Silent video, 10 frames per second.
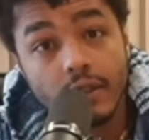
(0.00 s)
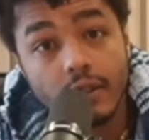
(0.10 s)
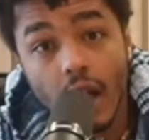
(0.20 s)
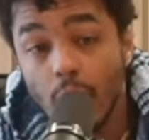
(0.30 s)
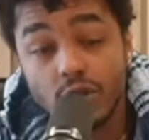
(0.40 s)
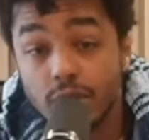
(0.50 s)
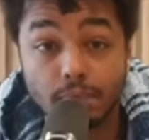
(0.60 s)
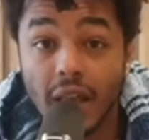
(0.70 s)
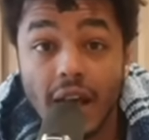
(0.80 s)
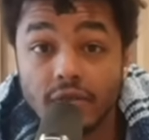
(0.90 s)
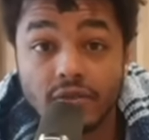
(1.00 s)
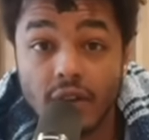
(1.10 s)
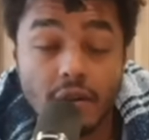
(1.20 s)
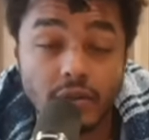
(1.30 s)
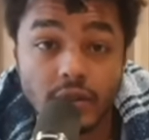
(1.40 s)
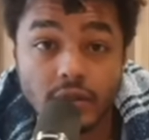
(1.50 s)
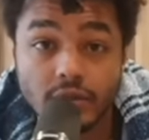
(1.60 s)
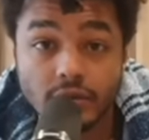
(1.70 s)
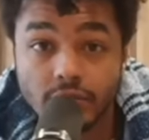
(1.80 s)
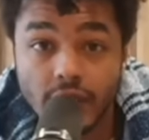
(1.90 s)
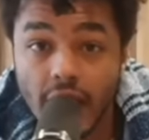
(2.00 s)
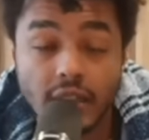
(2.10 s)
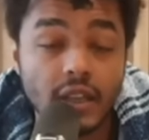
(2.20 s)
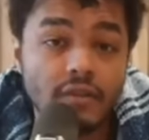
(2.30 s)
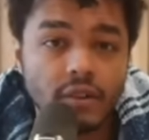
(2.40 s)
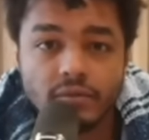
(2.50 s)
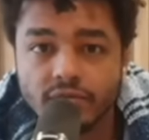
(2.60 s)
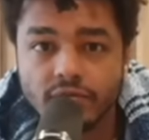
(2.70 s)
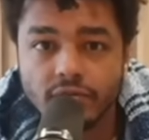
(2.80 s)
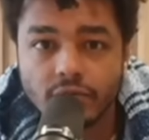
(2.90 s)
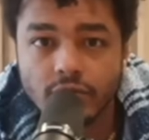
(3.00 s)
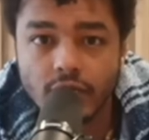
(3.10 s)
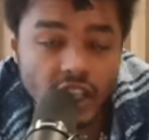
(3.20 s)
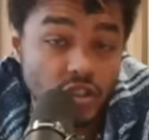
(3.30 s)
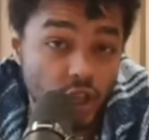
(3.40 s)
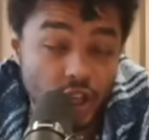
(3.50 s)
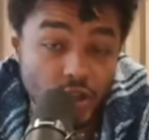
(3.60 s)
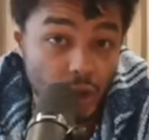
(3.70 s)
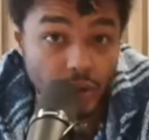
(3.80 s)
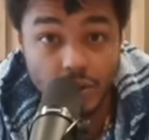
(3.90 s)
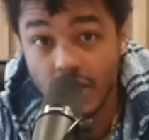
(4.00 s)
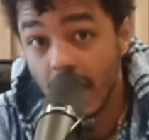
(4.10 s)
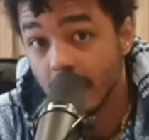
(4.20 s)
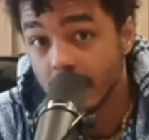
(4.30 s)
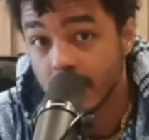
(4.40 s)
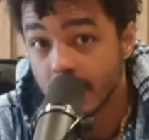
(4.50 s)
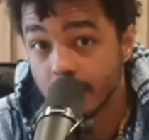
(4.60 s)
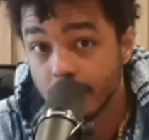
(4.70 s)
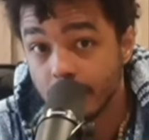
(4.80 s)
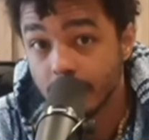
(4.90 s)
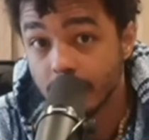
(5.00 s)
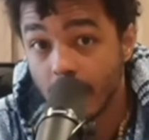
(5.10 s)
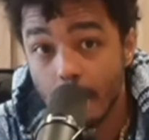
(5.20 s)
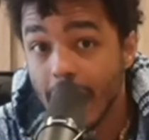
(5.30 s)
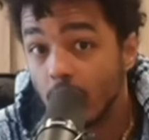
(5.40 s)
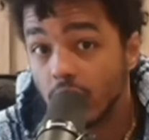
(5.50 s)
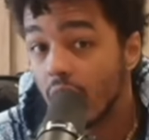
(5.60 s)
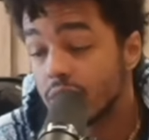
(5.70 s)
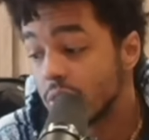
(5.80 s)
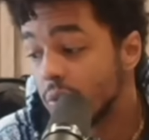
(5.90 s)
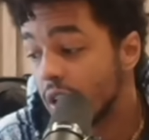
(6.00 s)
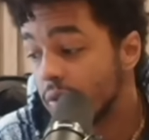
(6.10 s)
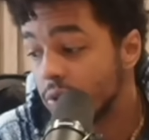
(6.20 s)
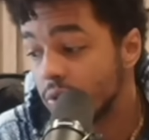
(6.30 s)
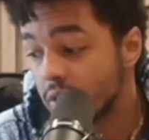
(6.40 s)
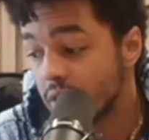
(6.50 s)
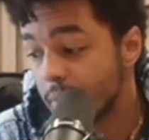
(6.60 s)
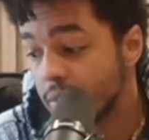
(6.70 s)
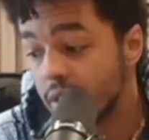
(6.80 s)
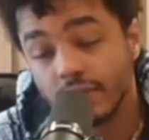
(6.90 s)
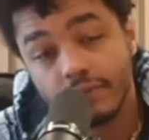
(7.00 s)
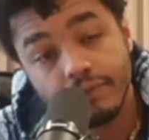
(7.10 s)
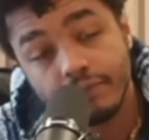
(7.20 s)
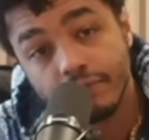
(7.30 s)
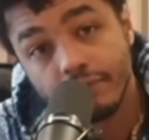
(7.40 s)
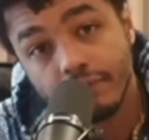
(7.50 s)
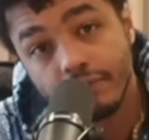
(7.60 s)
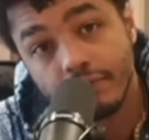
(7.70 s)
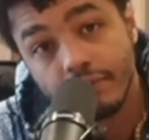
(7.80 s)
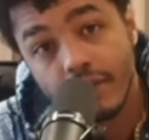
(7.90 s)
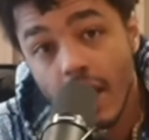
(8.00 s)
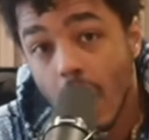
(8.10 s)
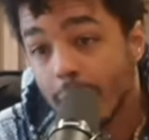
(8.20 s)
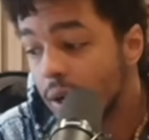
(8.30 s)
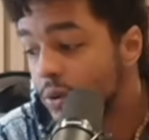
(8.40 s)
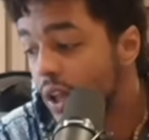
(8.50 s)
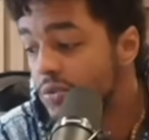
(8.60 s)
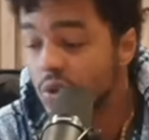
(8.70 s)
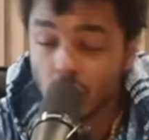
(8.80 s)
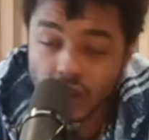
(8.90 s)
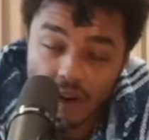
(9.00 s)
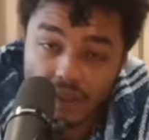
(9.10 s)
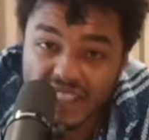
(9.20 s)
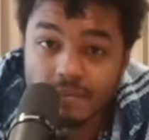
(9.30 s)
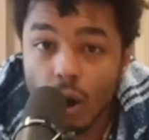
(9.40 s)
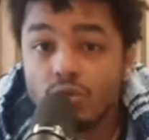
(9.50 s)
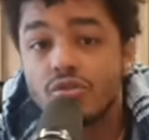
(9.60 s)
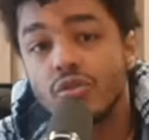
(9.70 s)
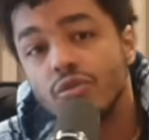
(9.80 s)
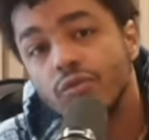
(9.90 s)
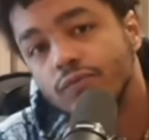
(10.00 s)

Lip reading: I would just block him forever and leave him. Eternal silence. A man who loves you will never do this type of stuff. A man who loves you will never demote you.